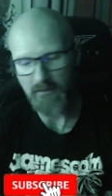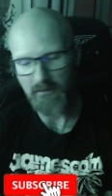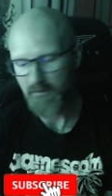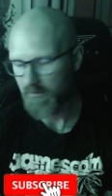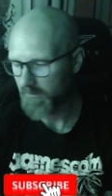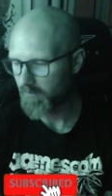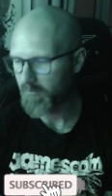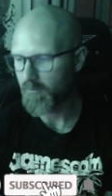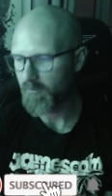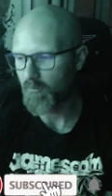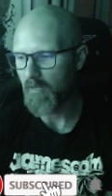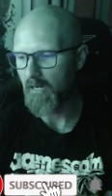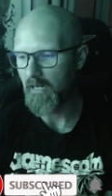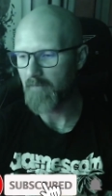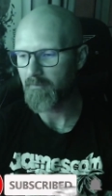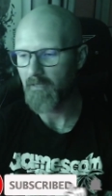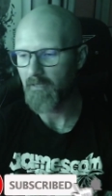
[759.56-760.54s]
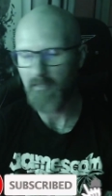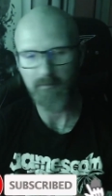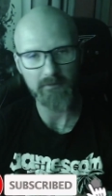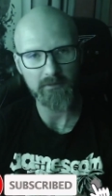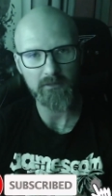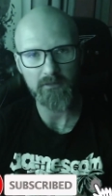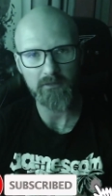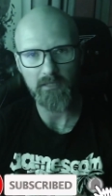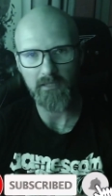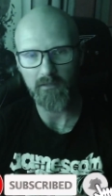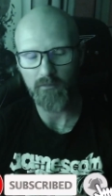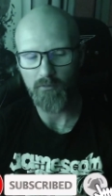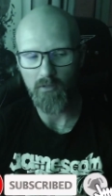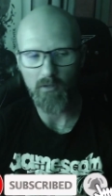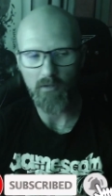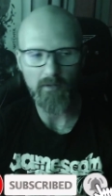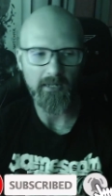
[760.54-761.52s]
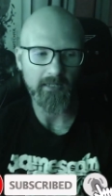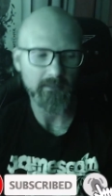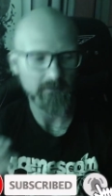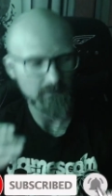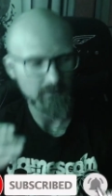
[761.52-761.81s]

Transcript: subscribe, helps the channel grow and